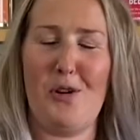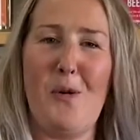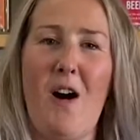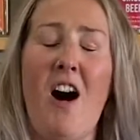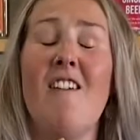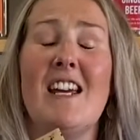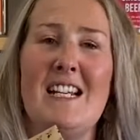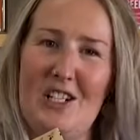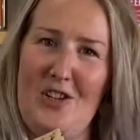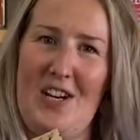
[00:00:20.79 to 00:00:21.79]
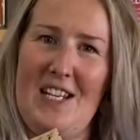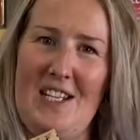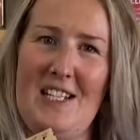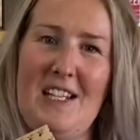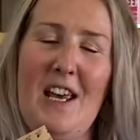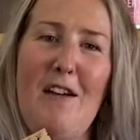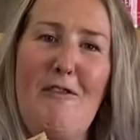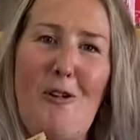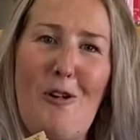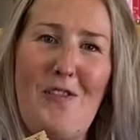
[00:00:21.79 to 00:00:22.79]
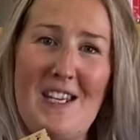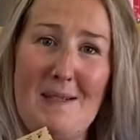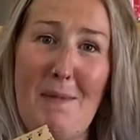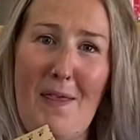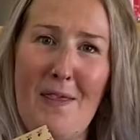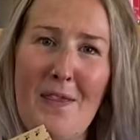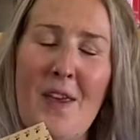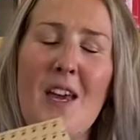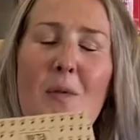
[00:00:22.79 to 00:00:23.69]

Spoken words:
who are our illustrators for this month.